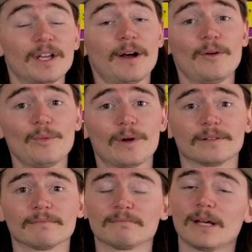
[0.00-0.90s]
you own
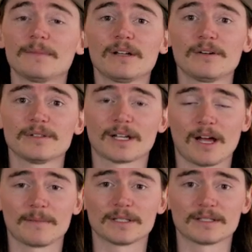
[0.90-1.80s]
one? Let me know in the
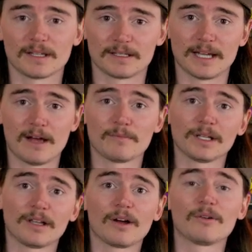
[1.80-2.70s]
comments down
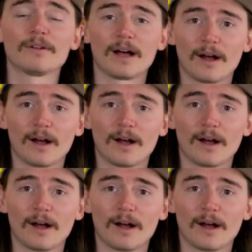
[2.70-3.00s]
below.